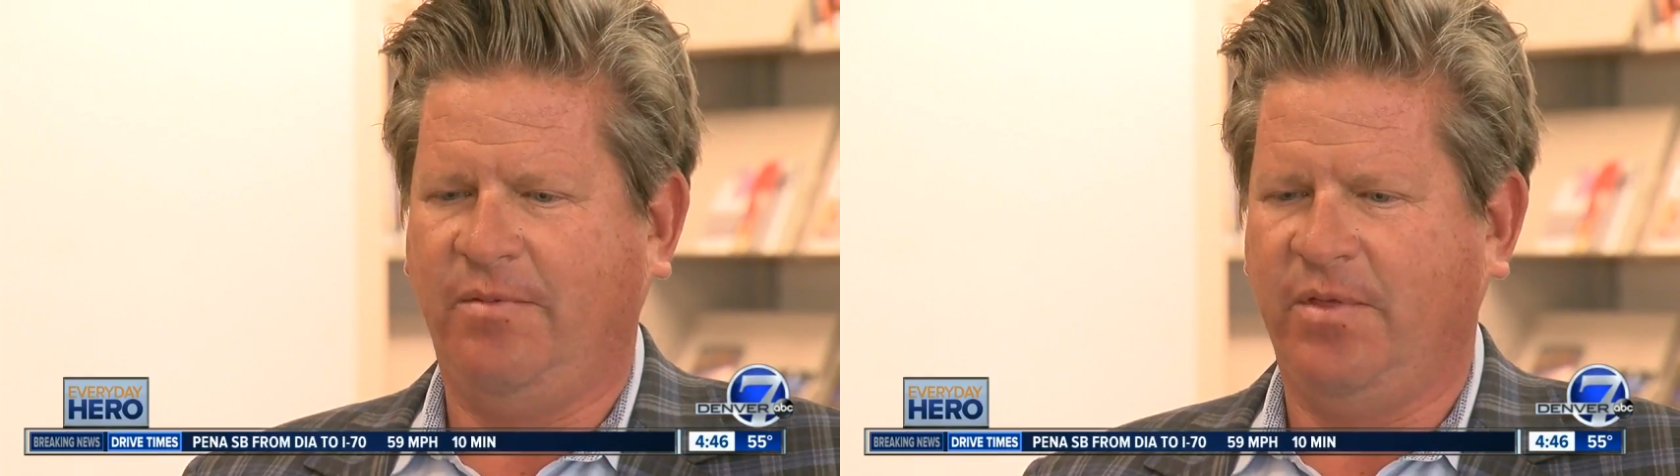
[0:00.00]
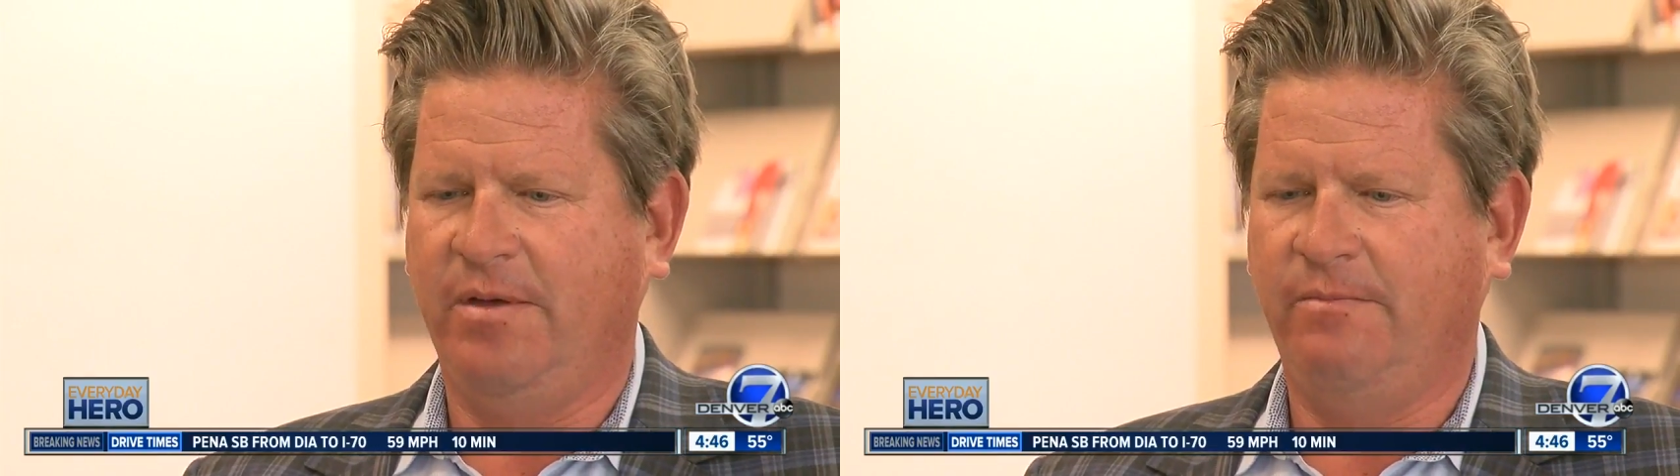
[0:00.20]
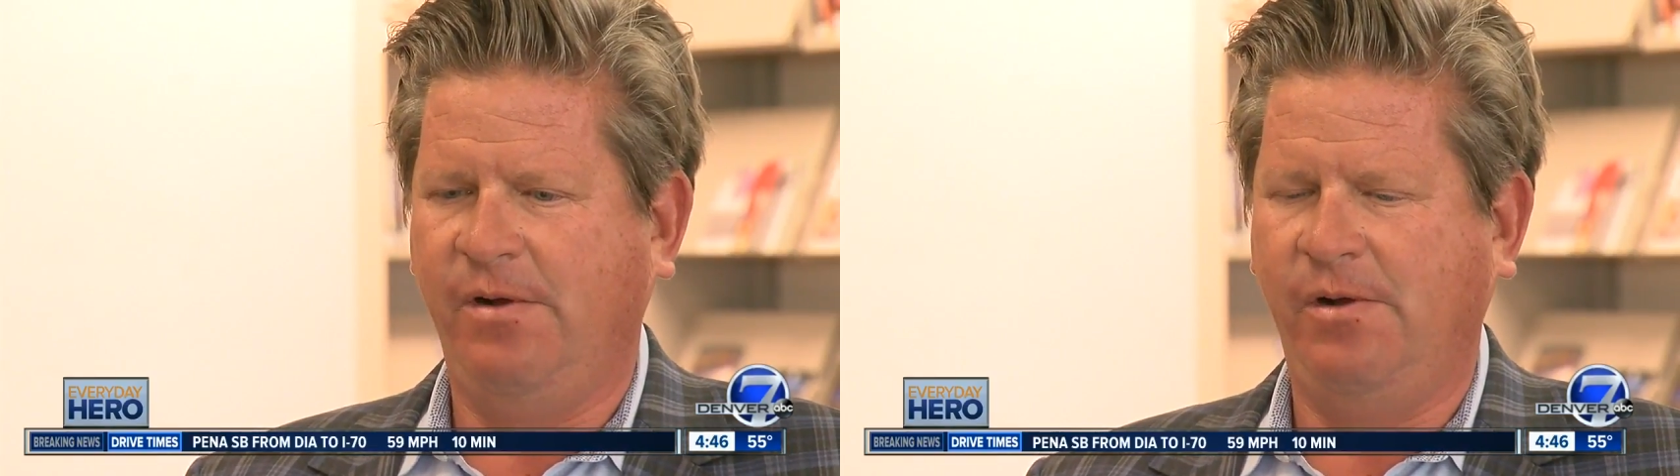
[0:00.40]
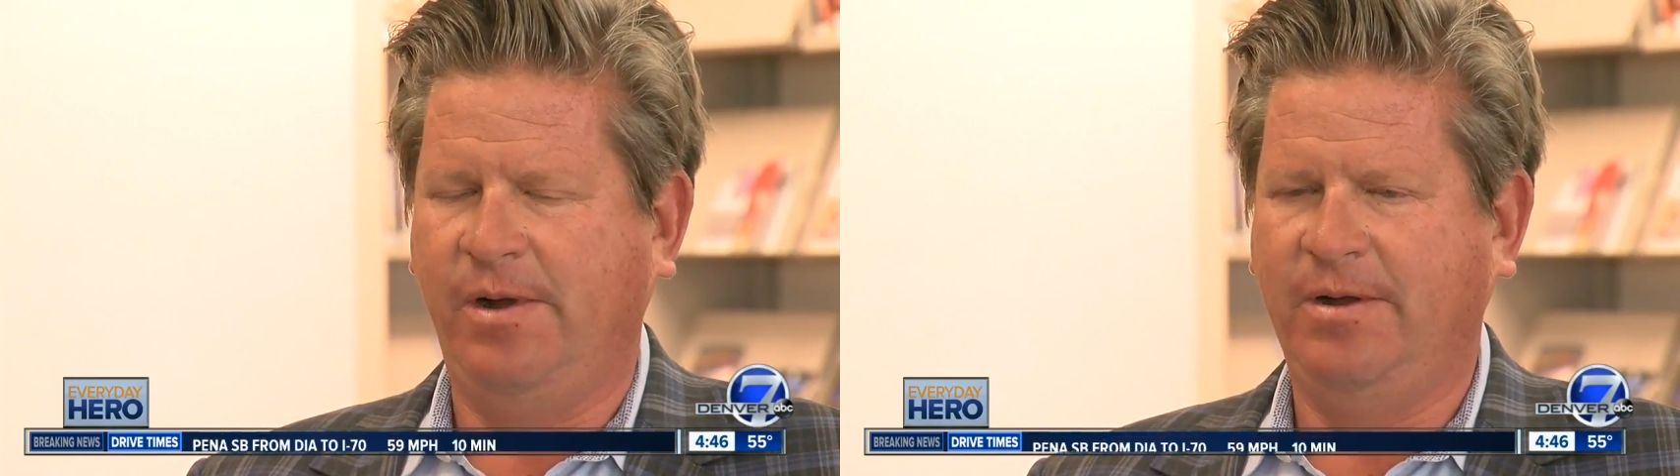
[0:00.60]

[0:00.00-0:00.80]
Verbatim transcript: help them.